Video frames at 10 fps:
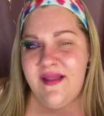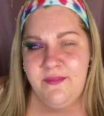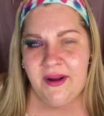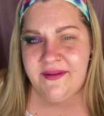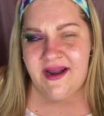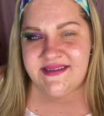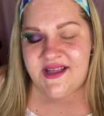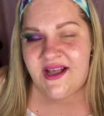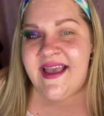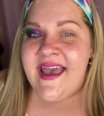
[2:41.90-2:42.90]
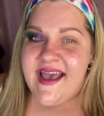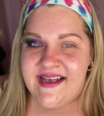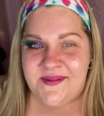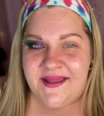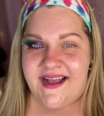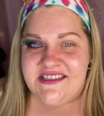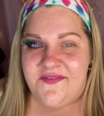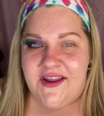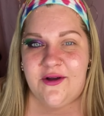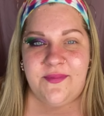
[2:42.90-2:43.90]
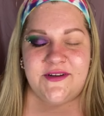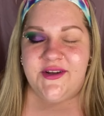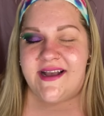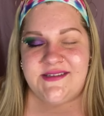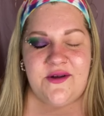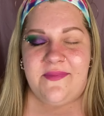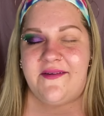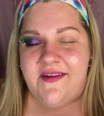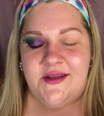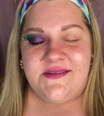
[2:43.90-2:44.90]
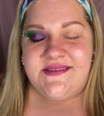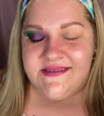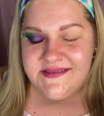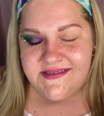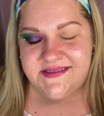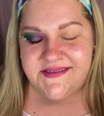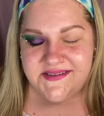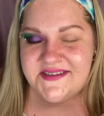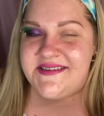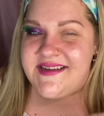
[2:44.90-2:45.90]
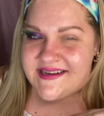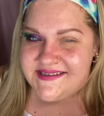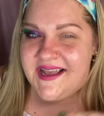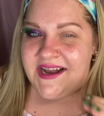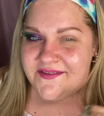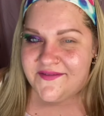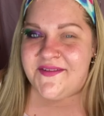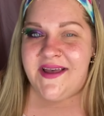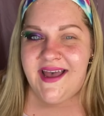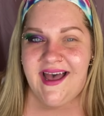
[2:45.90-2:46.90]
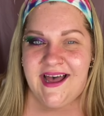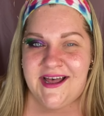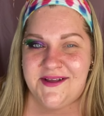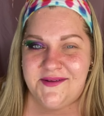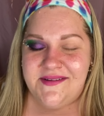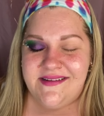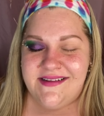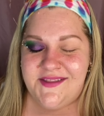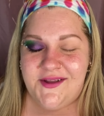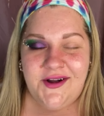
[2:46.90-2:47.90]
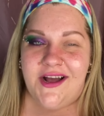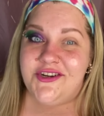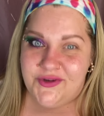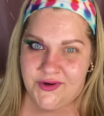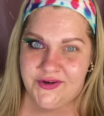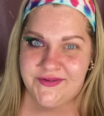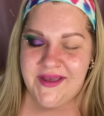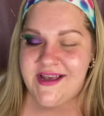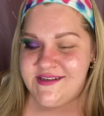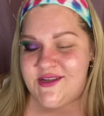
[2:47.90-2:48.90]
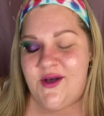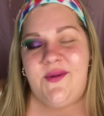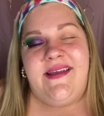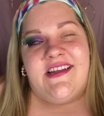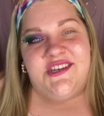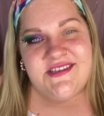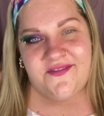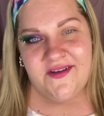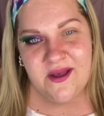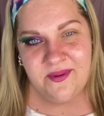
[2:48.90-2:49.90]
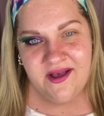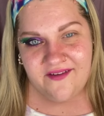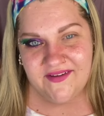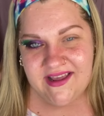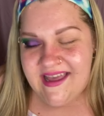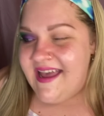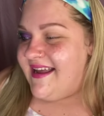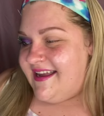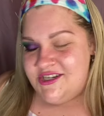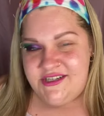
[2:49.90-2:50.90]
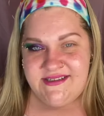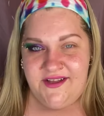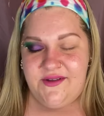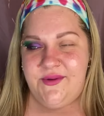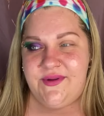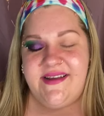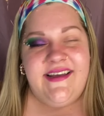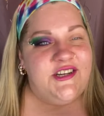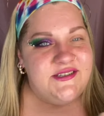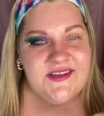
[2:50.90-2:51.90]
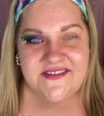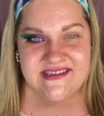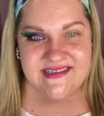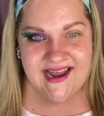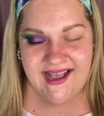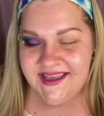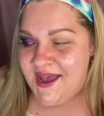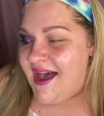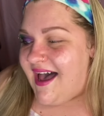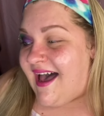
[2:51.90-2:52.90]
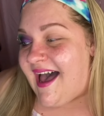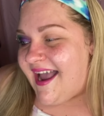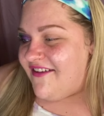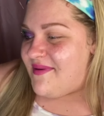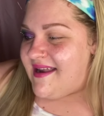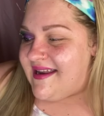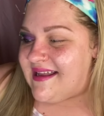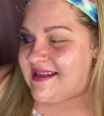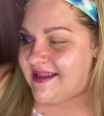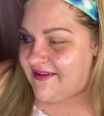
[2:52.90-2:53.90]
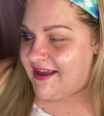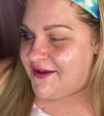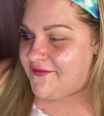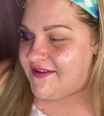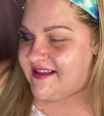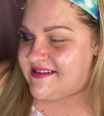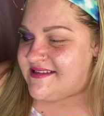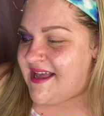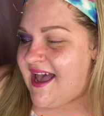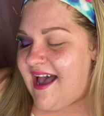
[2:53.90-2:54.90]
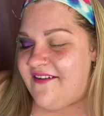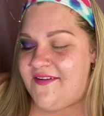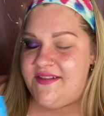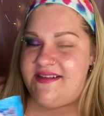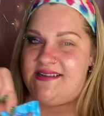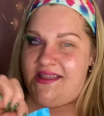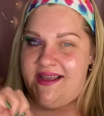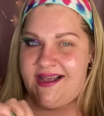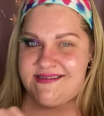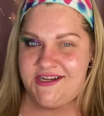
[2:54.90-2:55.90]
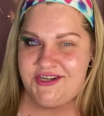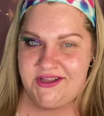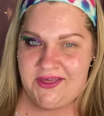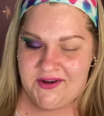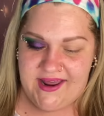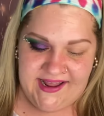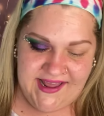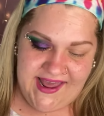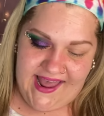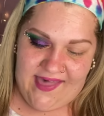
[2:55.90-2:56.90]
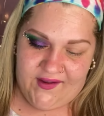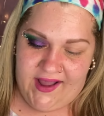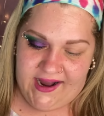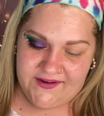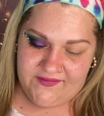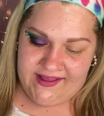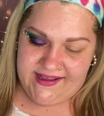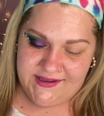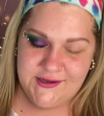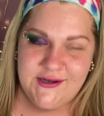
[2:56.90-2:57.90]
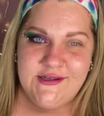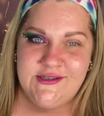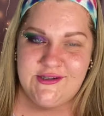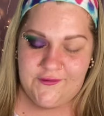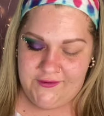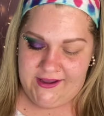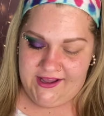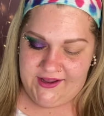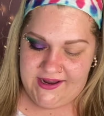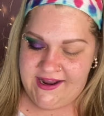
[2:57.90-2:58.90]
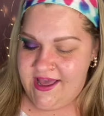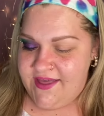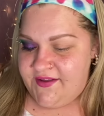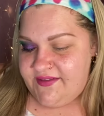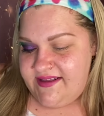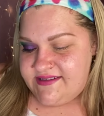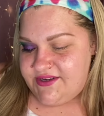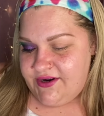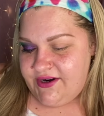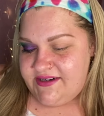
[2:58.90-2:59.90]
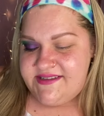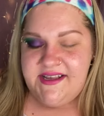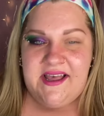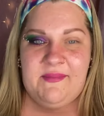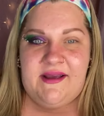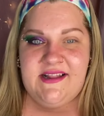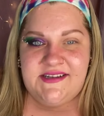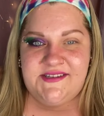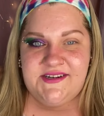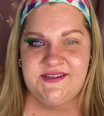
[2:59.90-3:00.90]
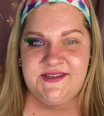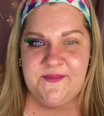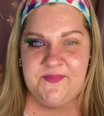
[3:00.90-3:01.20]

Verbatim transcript: Probably not as long as my last video, but you guys know my videos tend to kind of uh, they're not short. So get yourself a cup of coffee, get yourself, ooh, get yourself a snack. Uh, I have been living for these. I found these at the gas station the other day and they're kind of like so freaking good. They're these Nerds gummy clusters.